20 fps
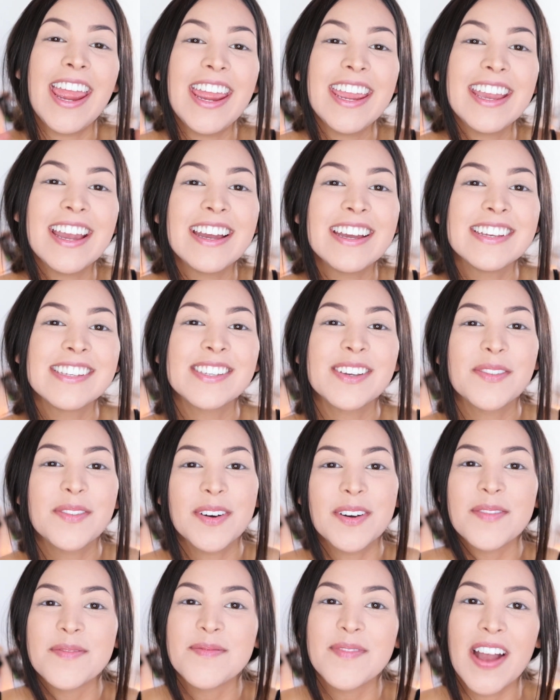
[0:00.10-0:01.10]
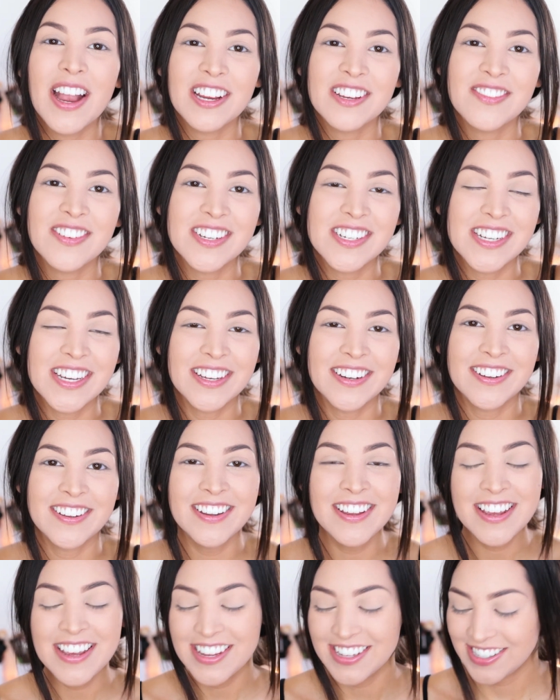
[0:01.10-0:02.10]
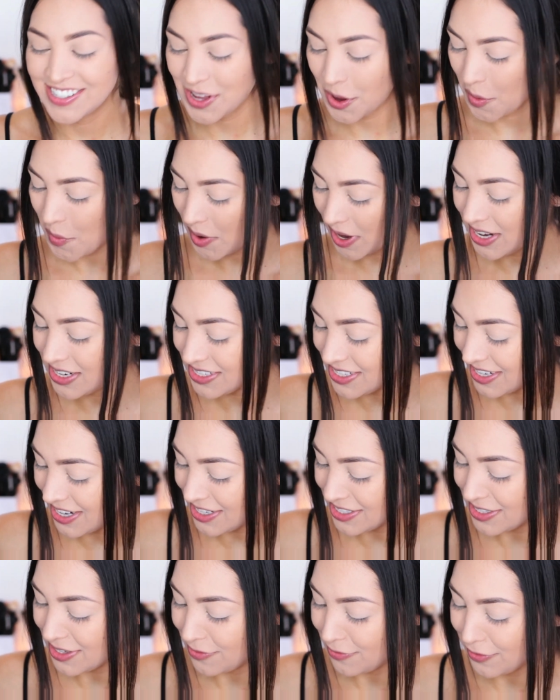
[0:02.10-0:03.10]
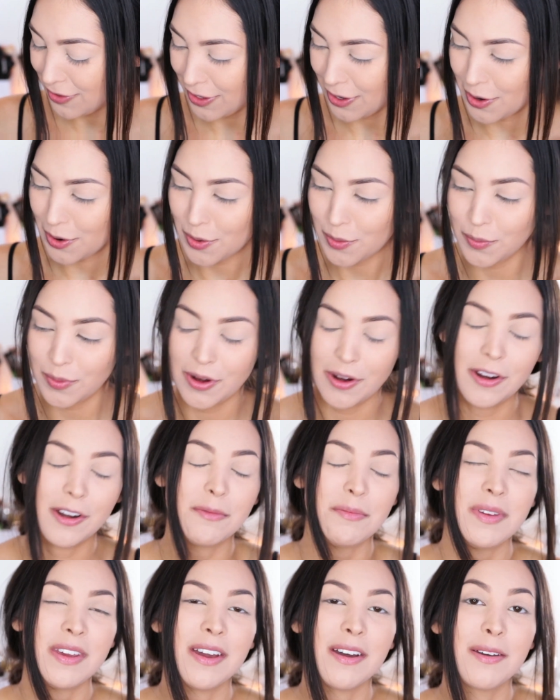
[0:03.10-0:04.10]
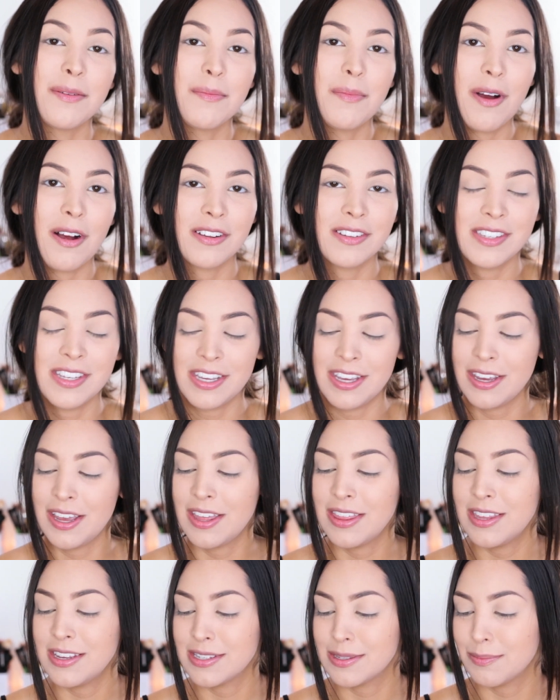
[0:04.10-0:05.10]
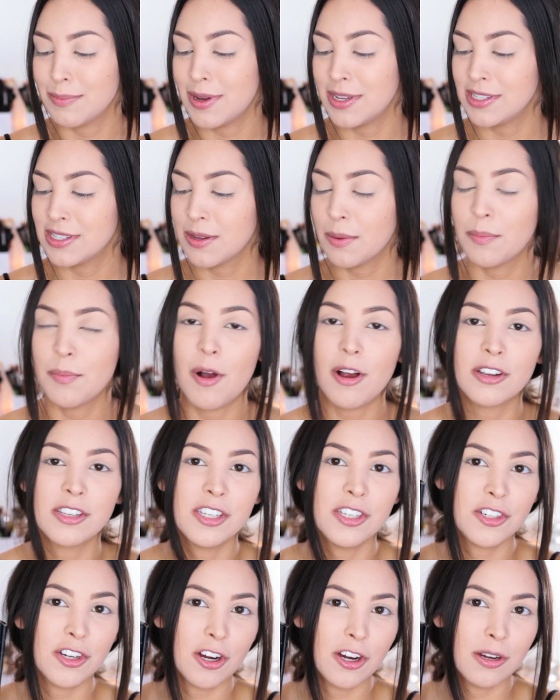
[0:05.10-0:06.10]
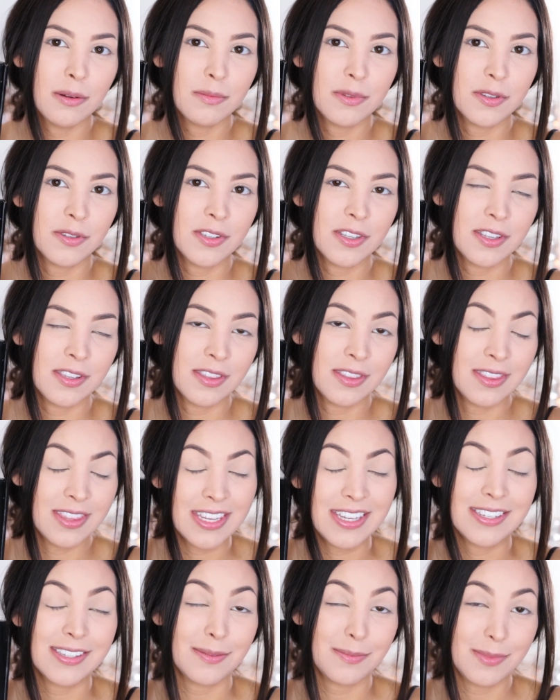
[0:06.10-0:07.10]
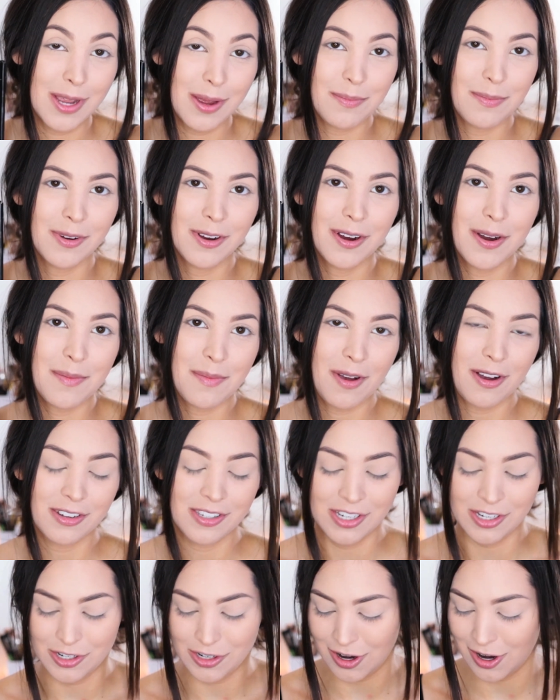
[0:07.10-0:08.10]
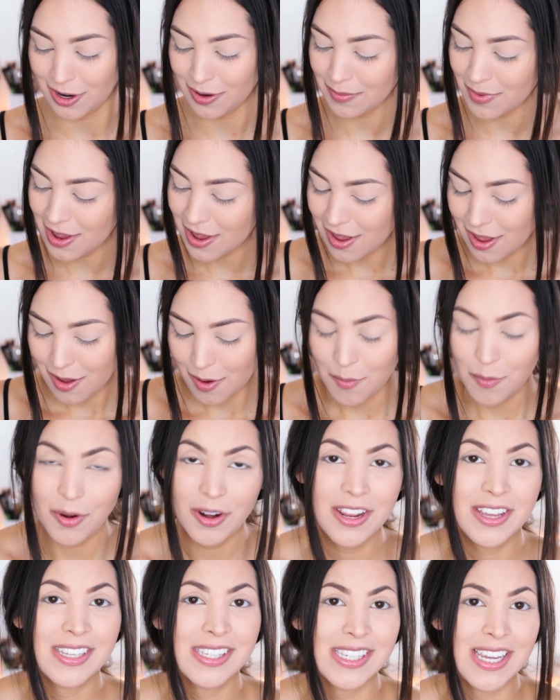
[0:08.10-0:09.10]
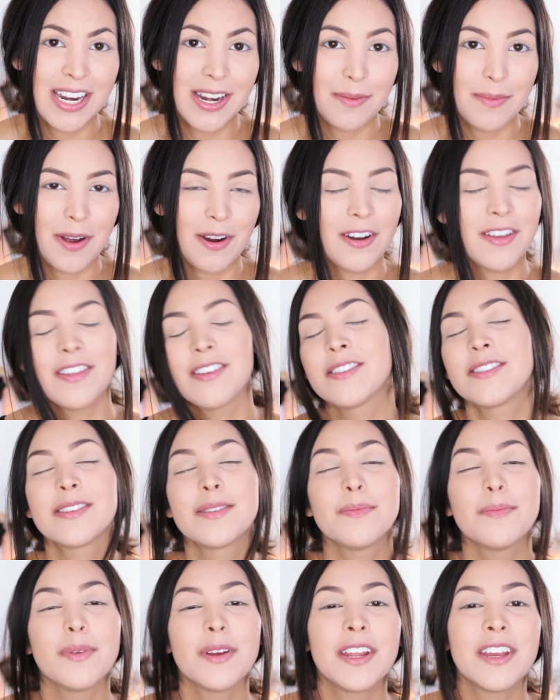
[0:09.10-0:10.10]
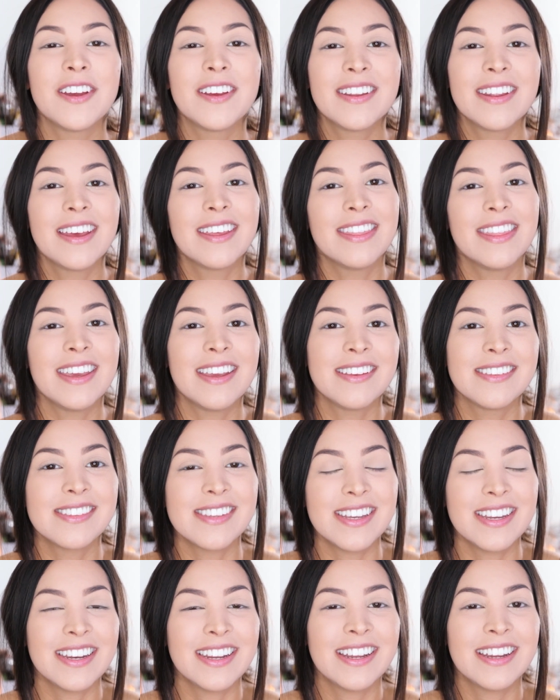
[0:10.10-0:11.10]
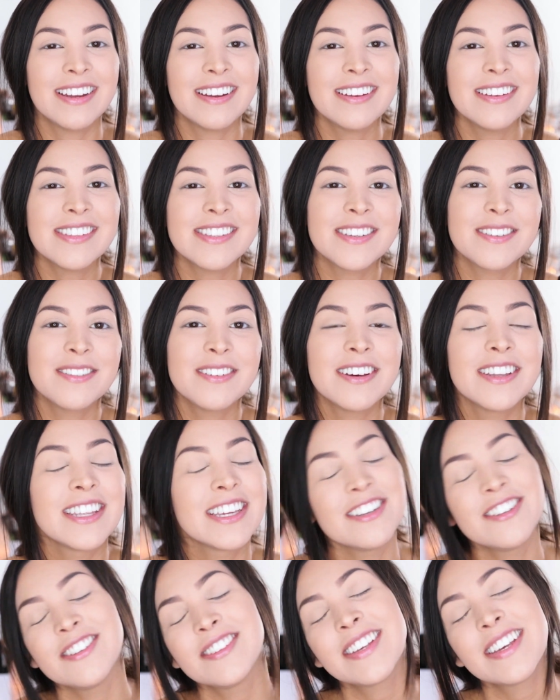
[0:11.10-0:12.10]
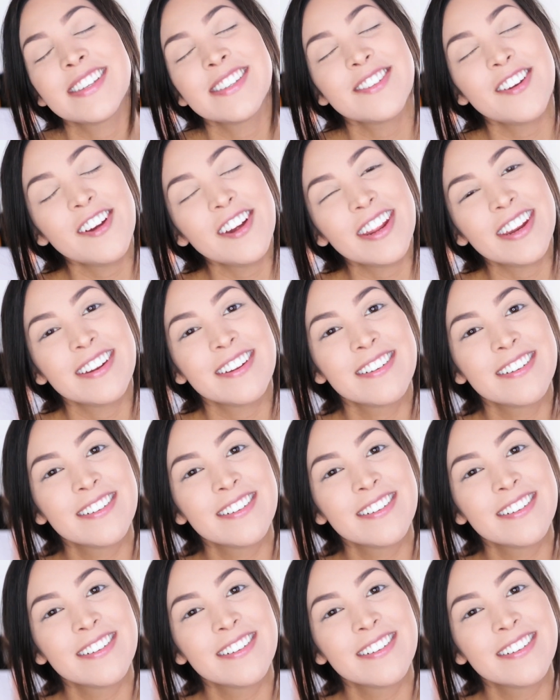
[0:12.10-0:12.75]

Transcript: Hey guys, welcome back to my channel. So in today's video, we are going to be unboxing this month's Boxycharm. So it's the September Boxycharm. Pretty excited about it. There's some pretty good things in here. So let's just get started.